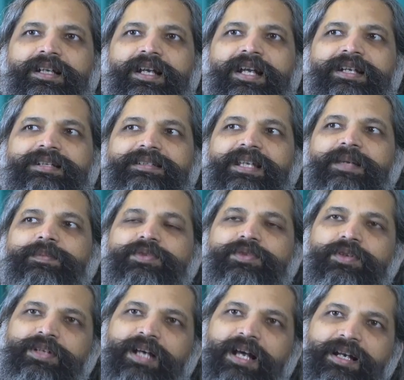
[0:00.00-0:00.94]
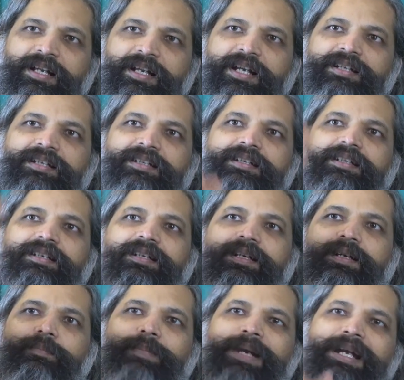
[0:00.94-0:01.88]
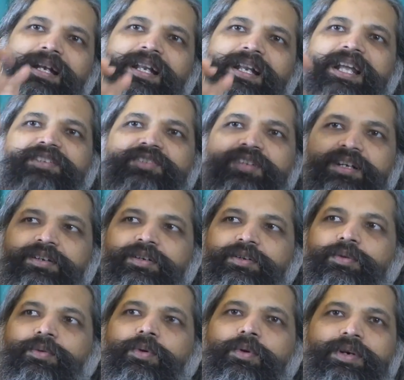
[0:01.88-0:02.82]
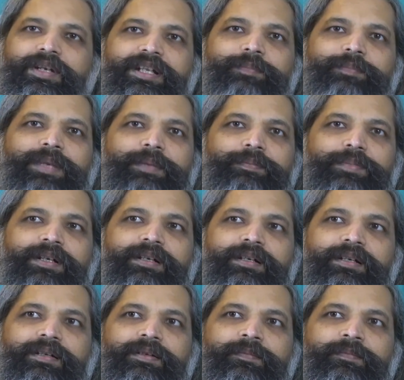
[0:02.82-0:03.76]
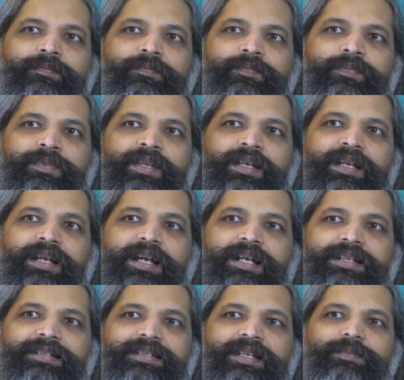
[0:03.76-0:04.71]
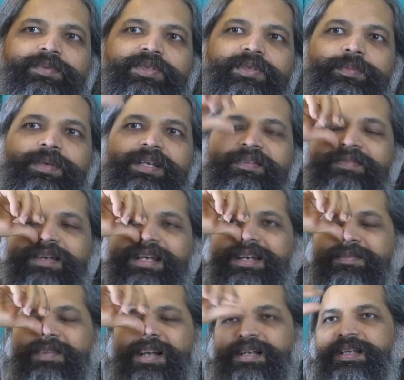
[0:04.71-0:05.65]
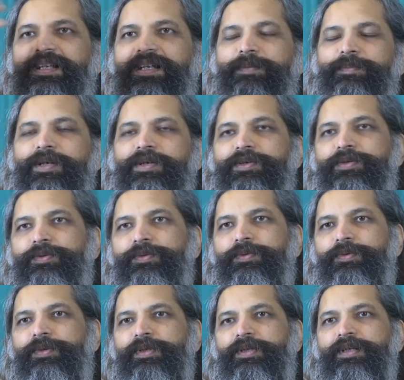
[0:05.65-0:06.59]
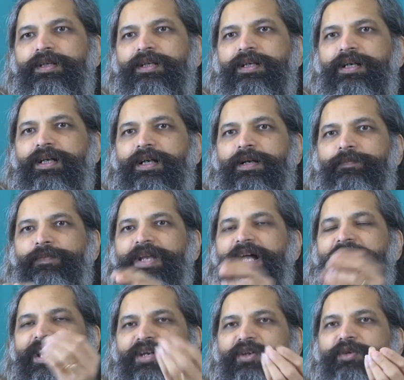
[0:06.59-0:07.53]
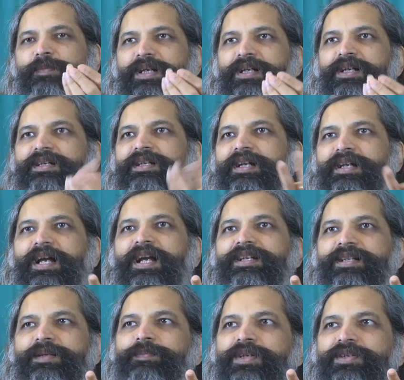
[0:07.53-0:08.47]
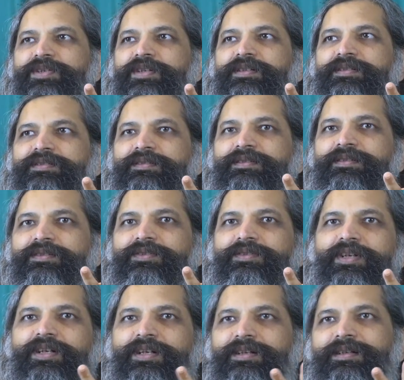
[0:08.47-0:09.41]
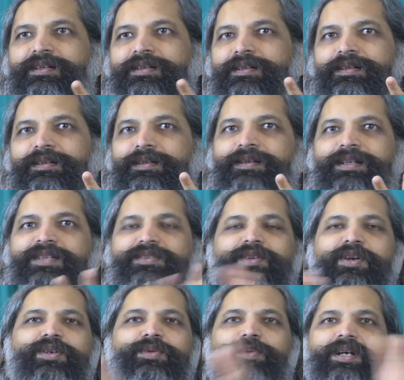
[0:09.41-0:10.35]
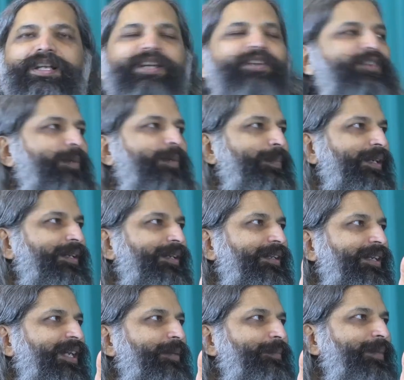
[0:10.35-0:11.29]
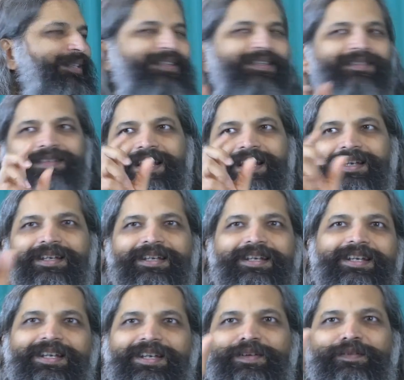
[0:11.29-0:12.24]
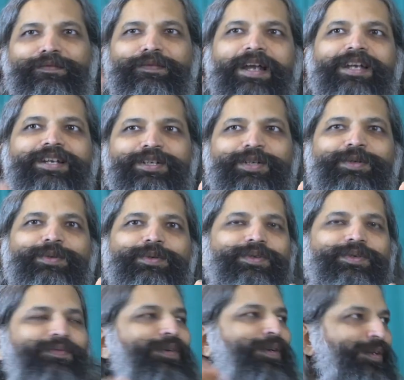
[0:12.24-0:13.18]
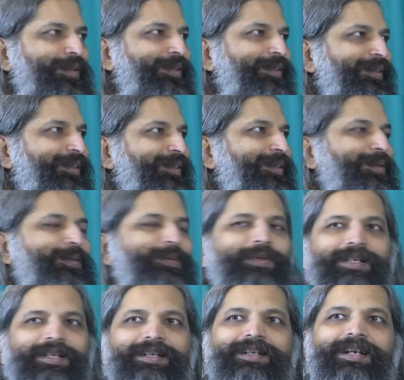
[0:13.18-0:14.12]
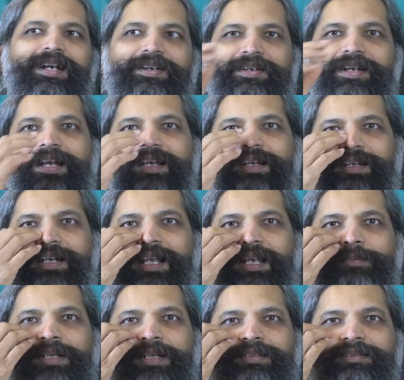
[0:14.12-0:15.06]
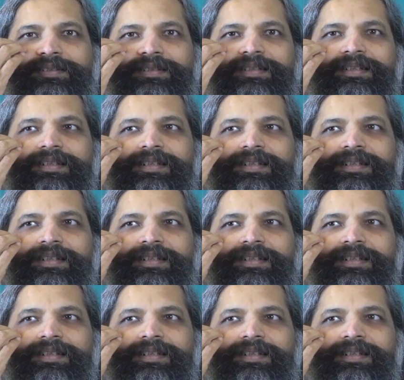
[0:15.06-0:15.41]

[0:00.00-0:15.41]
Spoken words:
It seems to target middle-aged to older people. It seems to be very vulnerable to high humidity and high temperatures. So it does not work in tropical climates. It's like fine-tuned for cooler and drier climates.